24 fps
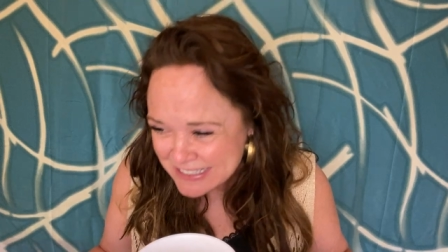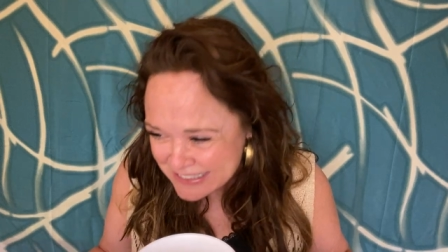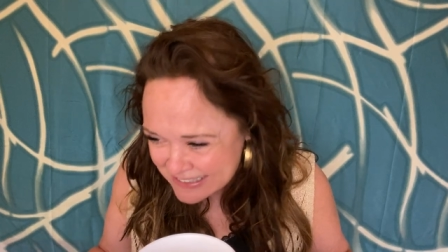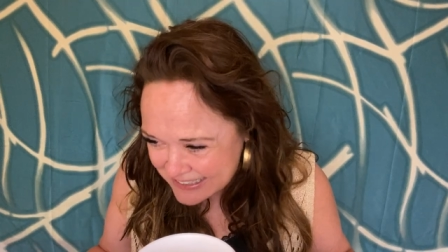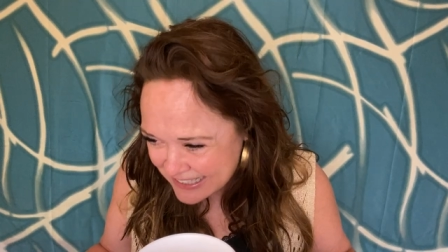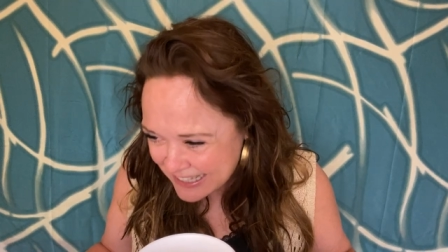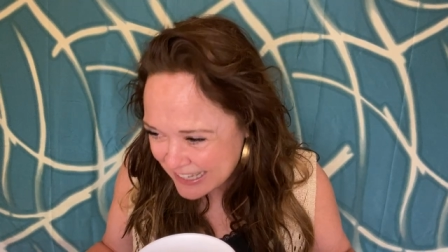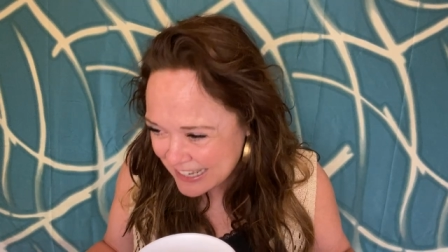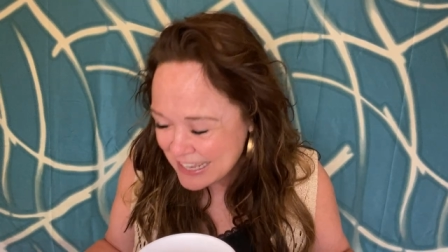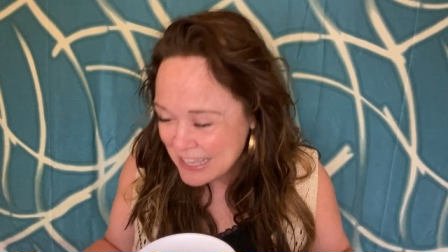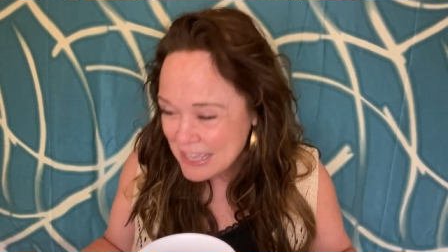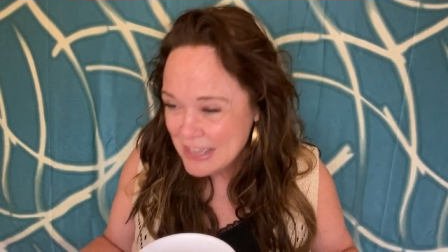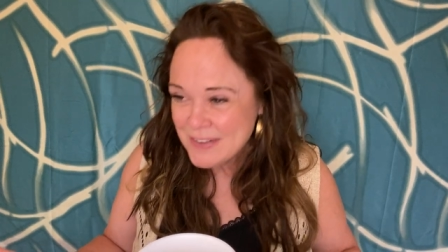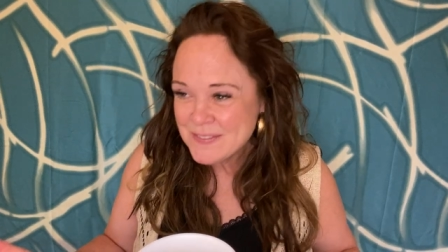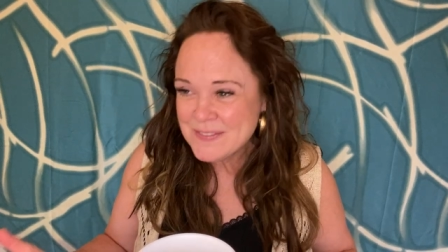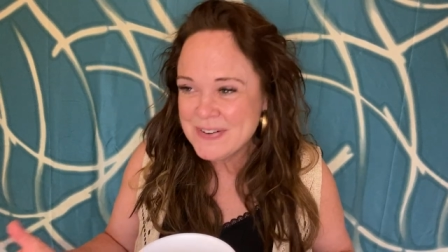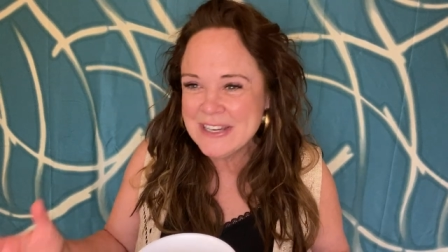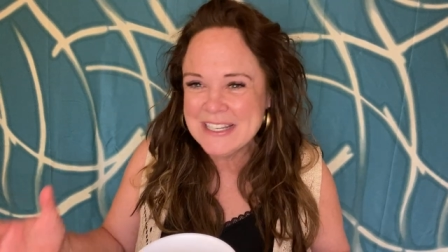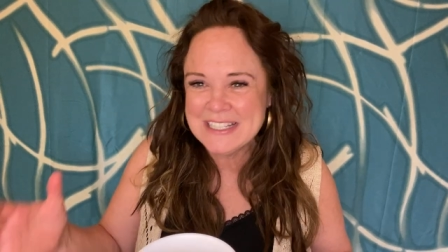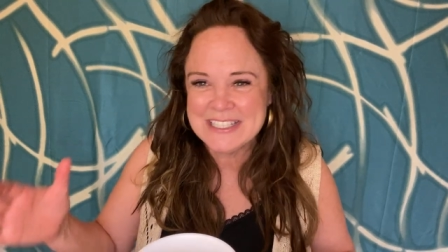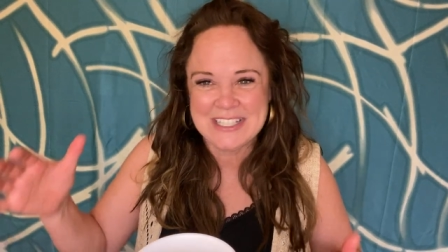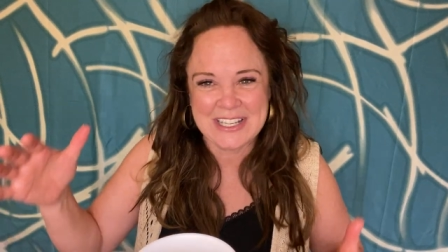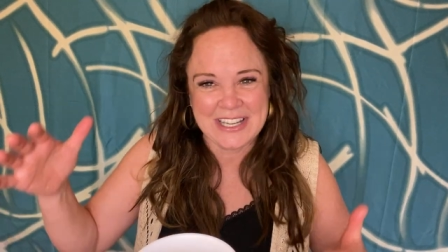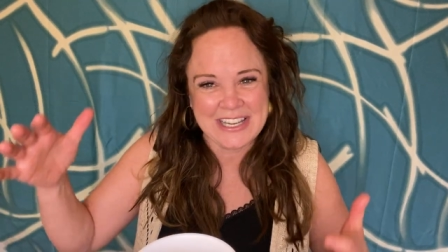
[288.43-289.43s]
but
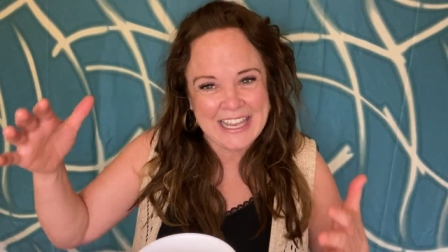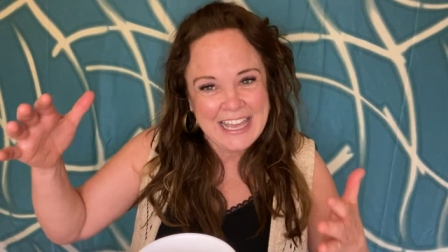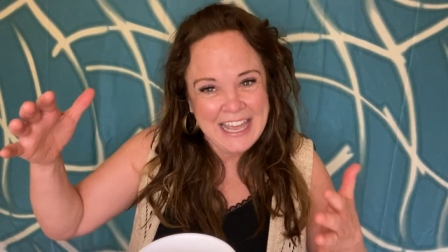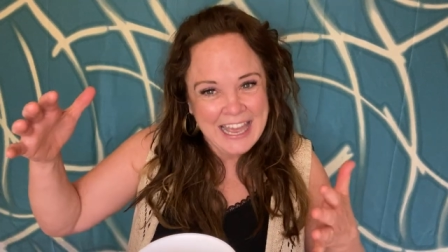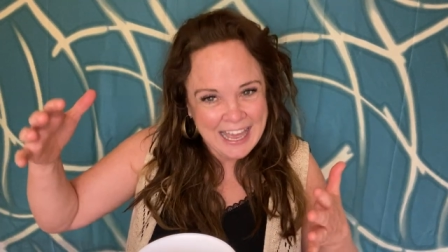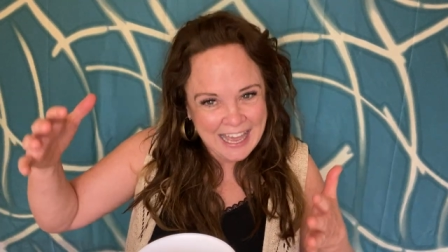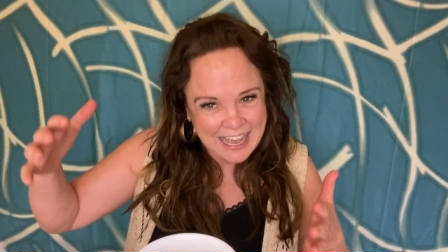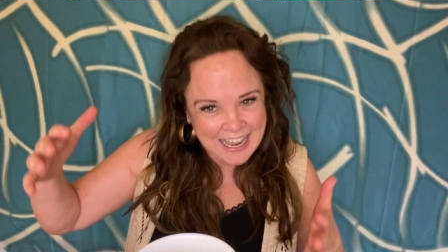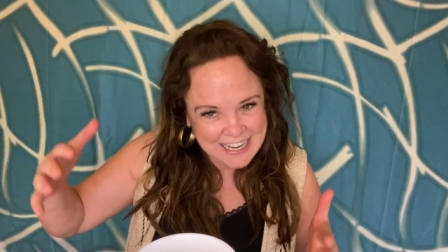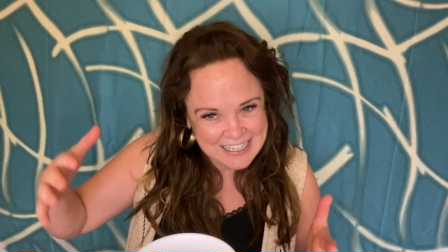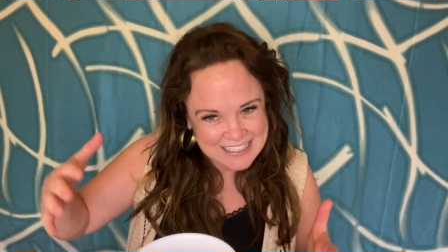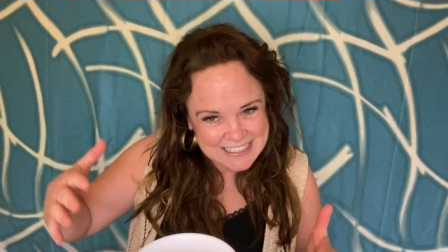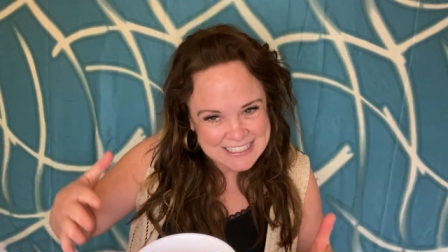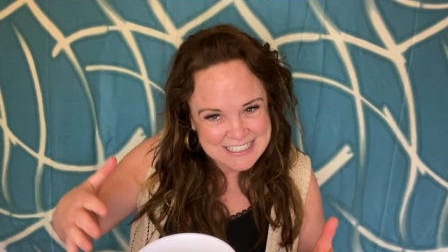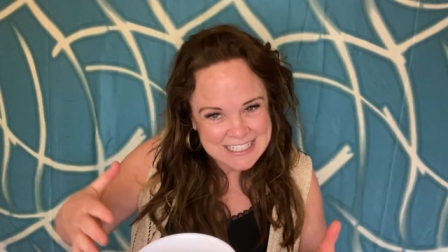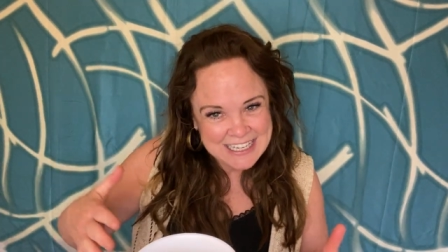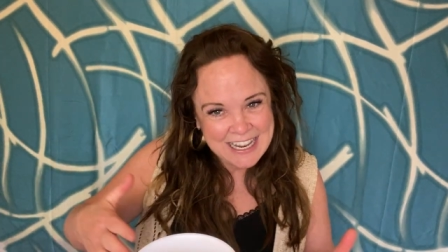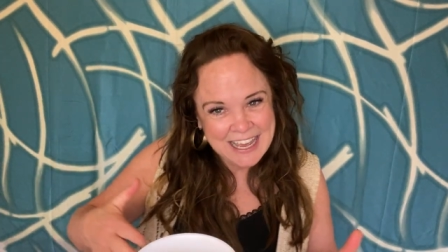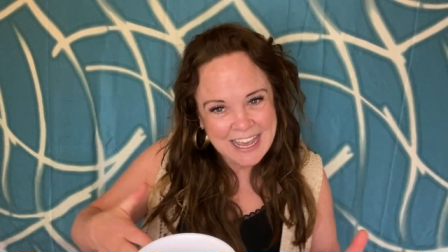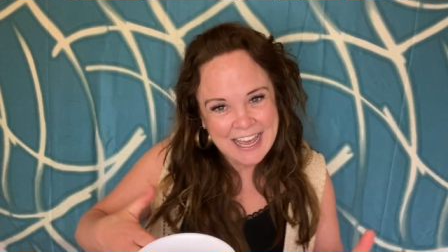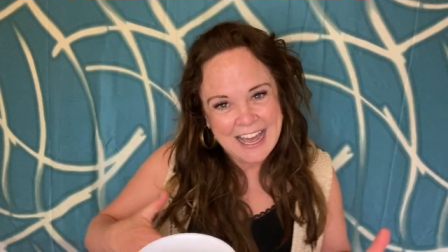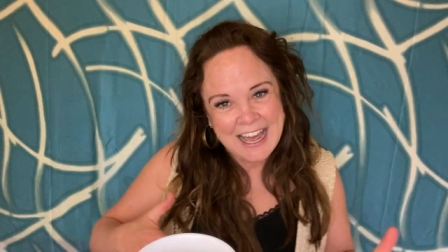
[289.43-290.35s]
it's like, I just,